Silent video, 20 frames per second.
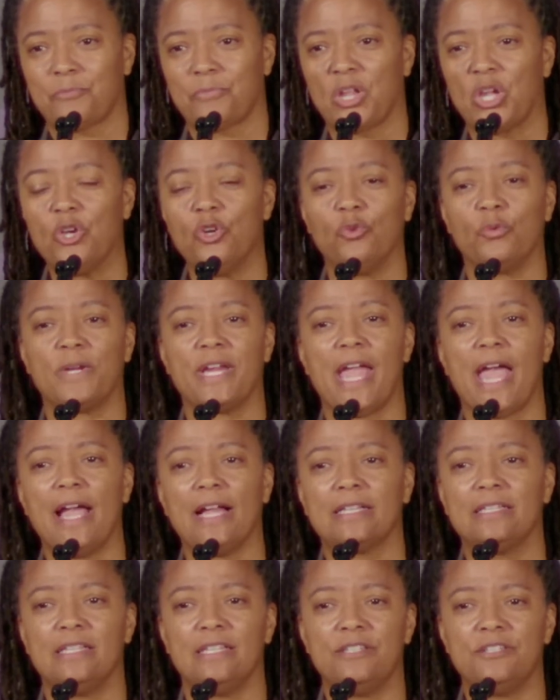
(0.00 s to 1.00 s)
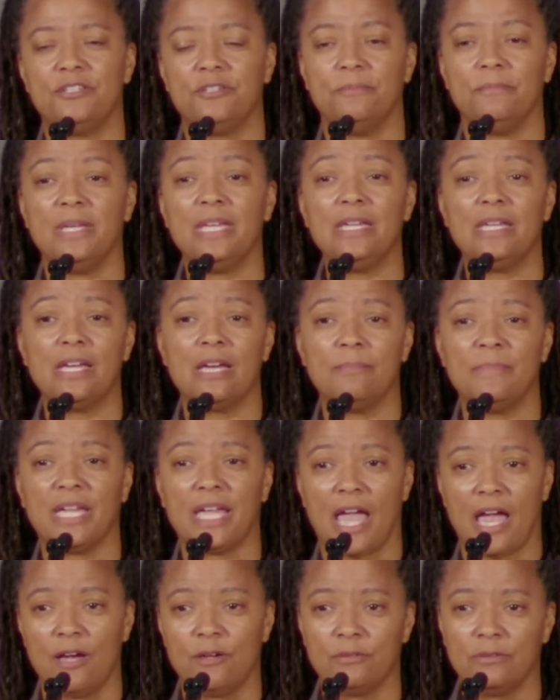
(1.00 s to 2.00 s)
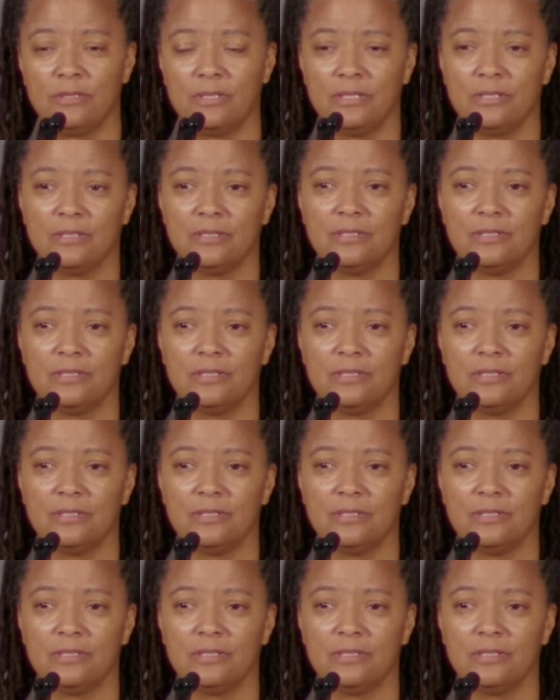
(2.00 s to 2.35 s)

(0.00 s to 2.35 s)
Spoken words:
who reacted to me coming out